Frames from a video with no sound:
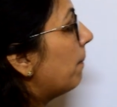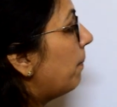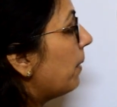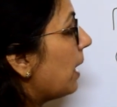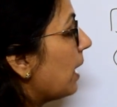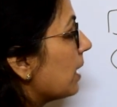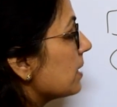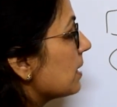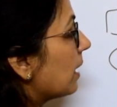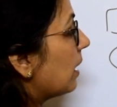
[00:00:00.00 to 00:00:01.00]
break
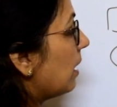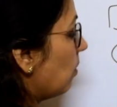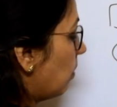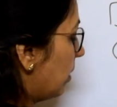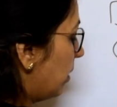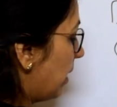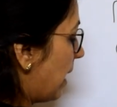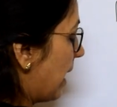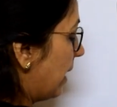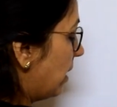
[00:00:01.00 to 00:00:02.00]
is a keyword
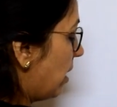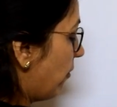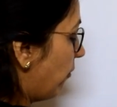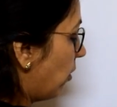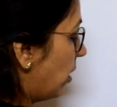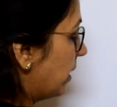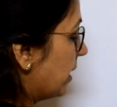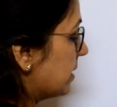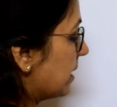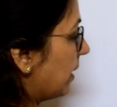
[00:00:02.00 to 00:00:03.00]
and default
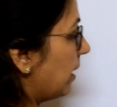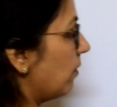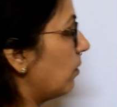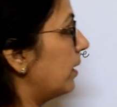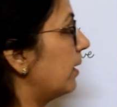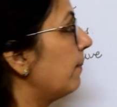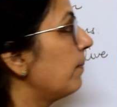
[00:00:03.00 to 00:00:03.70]
is a keyword.